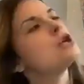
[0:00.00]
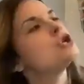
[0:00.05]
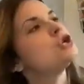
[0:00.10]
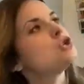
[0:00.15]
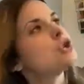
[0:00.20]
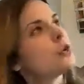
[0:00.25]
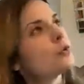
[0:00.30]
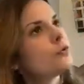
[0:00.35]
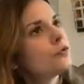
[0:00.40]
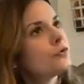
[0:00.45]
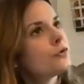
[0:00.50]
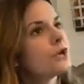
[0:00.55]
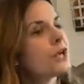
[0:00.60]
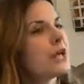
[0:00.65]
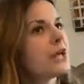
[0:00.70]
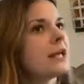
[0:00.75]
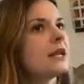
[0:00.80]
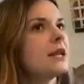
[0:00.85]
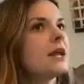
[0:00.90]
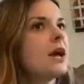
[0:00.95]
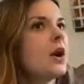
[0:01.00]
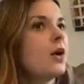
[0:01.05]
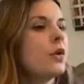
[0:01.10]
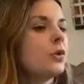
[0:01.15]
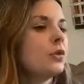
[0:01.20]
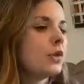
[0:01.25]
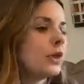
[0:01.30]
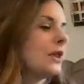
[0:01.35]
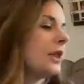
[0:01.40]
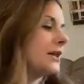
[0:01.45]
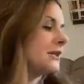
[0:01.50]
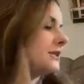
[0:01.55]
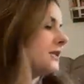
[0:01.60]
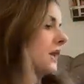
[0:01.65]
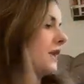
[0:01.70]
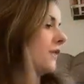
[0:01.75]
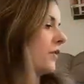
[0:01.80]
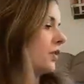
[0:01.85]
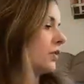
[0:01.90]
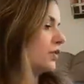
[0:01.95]
Don't forget the lesson
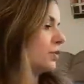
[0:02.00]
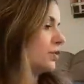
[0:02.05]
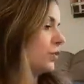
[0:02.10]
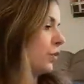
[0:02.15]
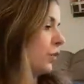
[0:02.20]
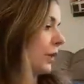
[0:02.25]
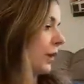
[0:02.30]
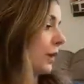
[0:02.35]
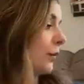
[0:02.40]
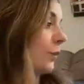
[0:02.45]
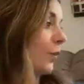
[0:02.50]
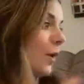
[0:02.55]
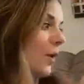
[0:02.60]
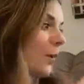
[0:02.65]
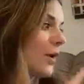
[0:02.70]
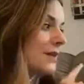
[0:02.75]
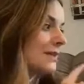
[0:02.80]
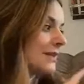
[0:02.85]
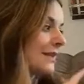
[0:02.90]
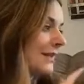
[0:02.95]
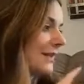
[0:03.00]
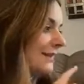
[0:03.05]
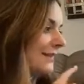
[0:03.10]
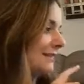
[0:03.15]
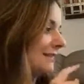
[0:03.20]
of our story. What was it?